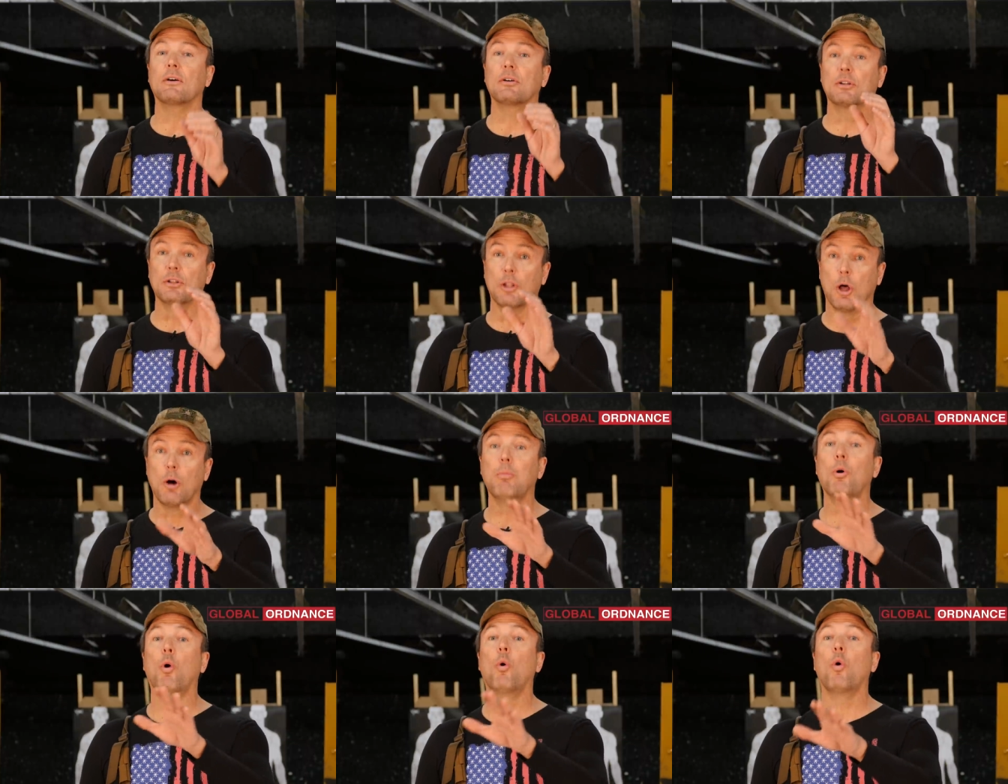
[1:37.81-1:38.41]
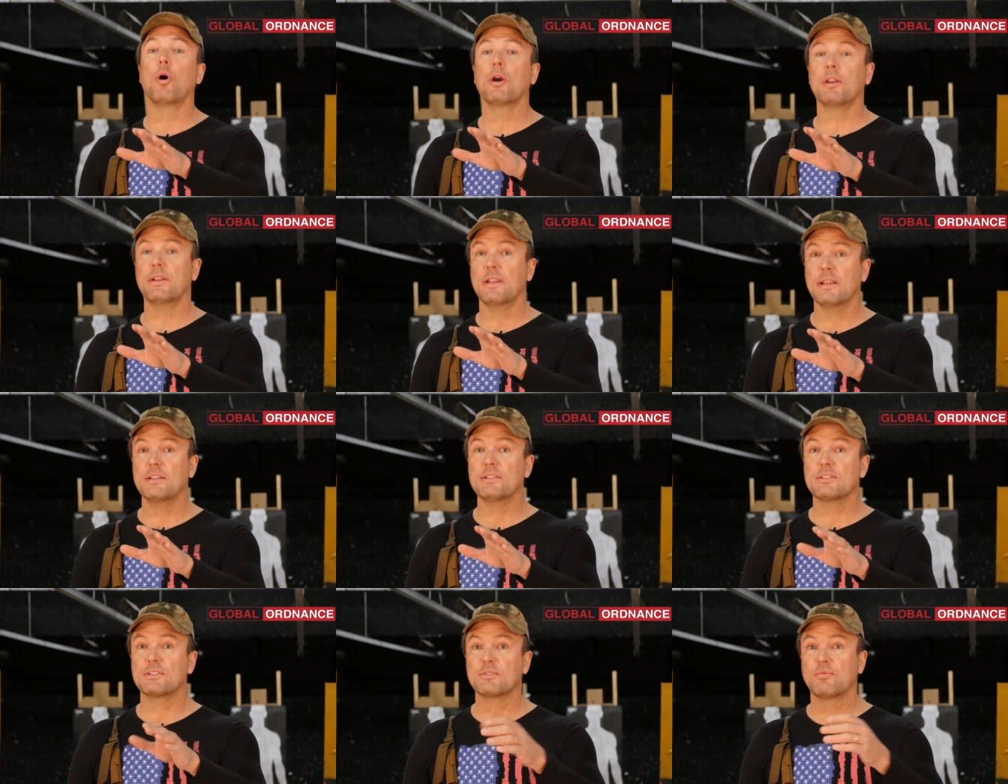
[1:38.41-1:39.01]
Global
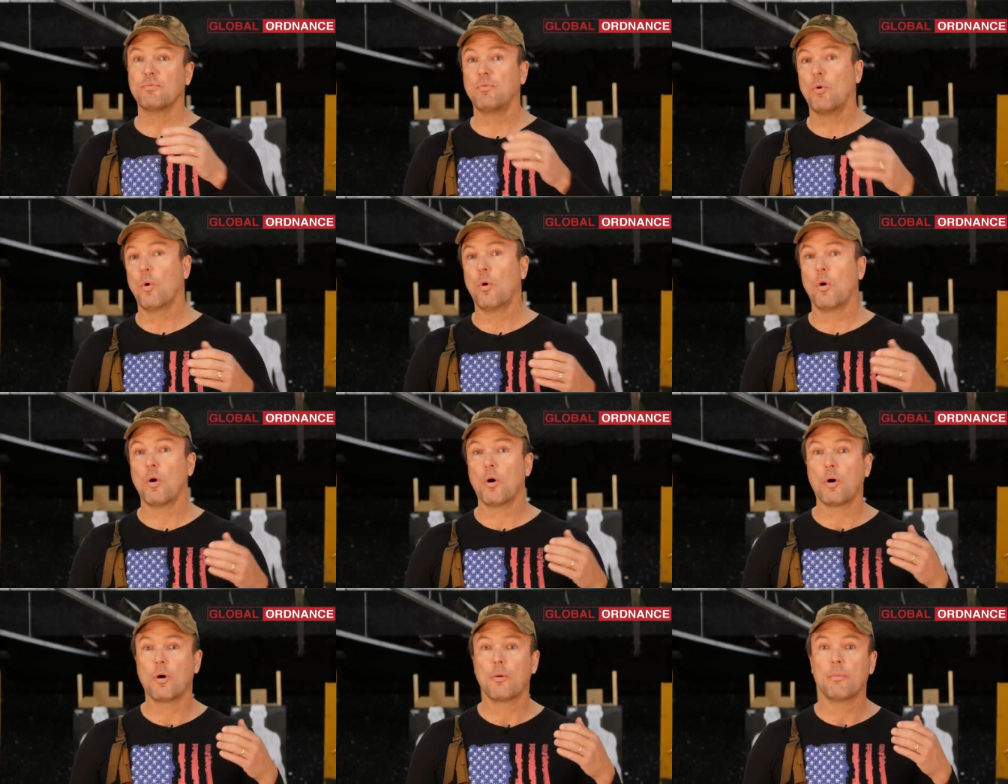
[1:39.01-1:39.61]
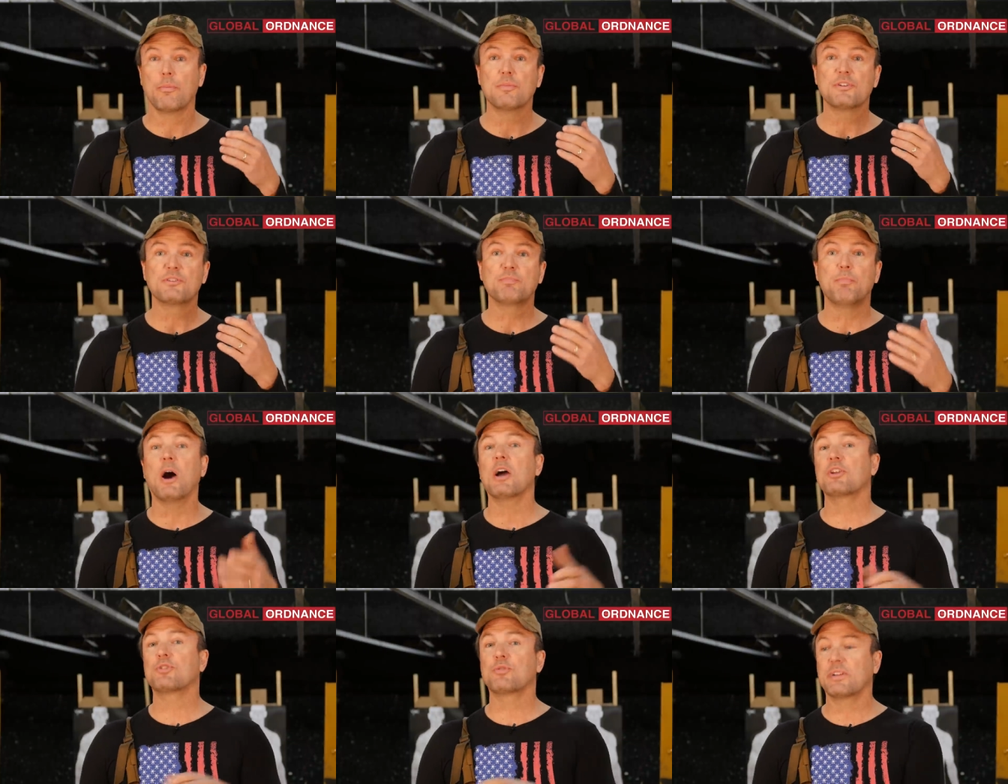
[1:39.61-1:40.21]
Ordnance for
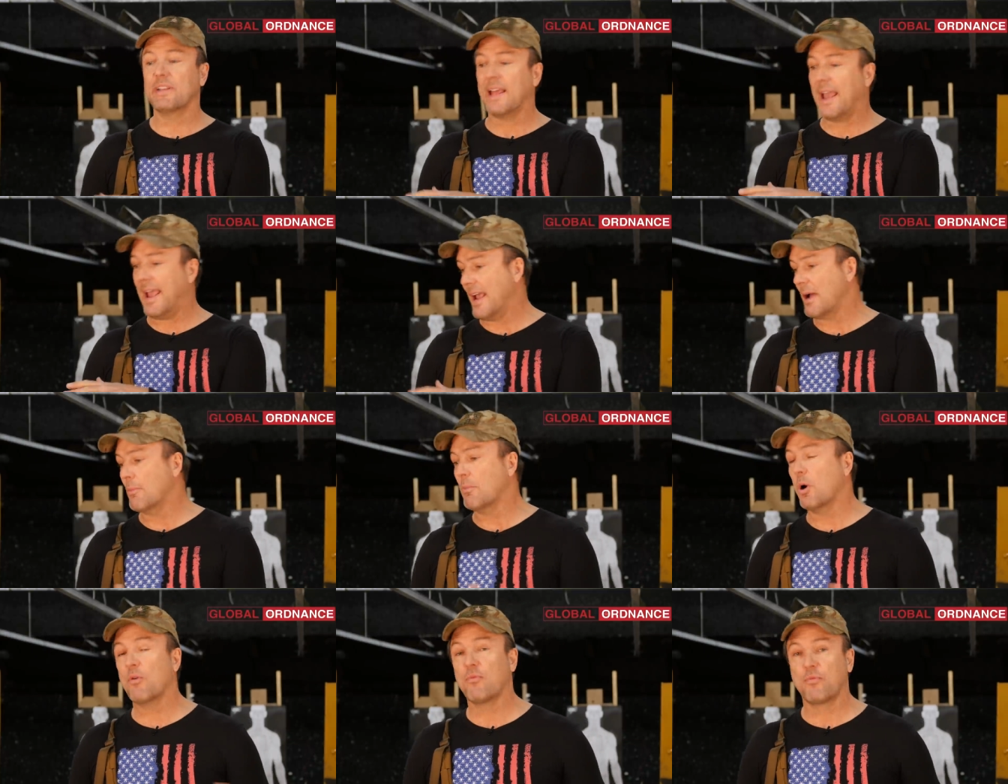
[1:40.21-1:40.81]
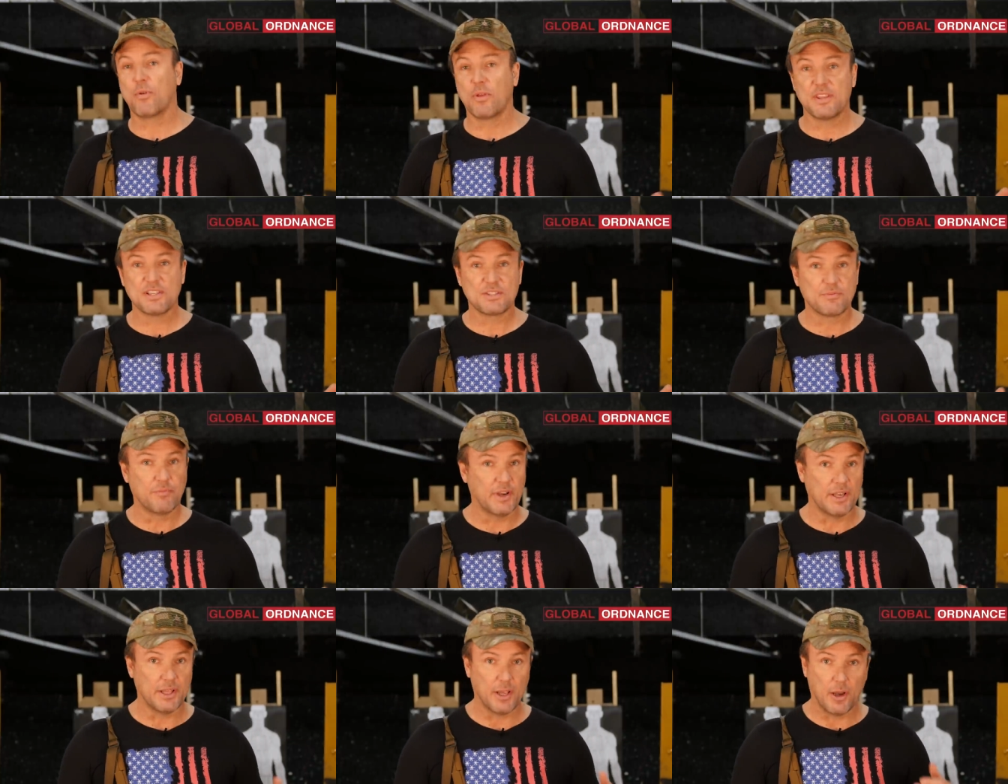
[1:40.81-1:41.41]
sponsoring the ammo for this
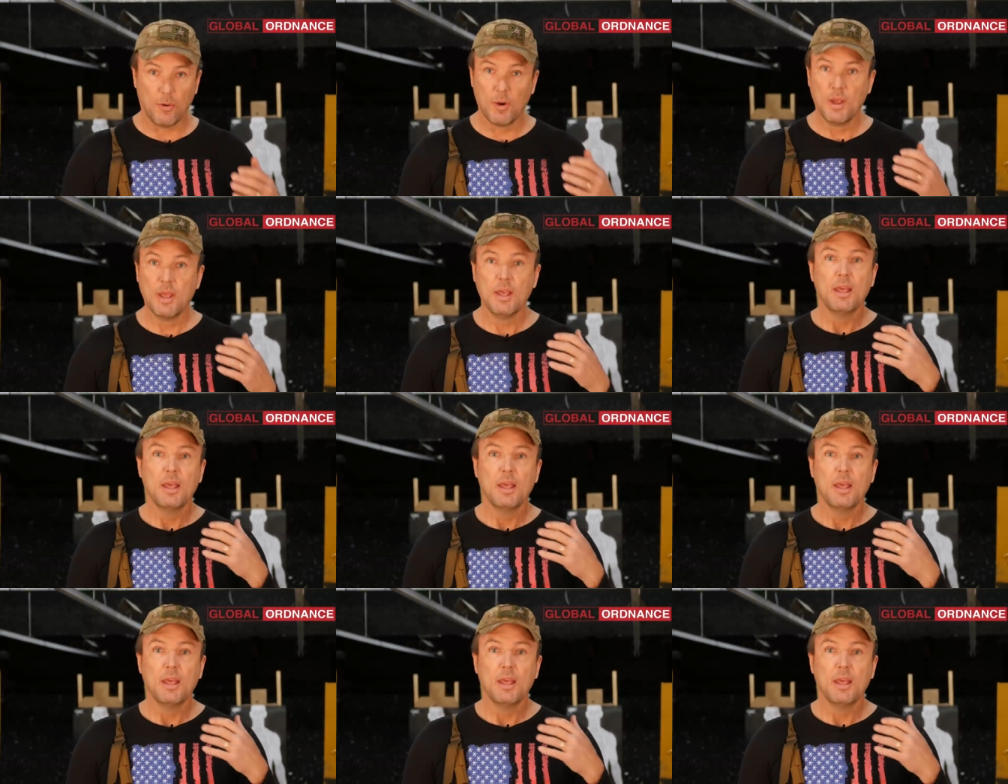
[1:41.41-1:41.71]
video.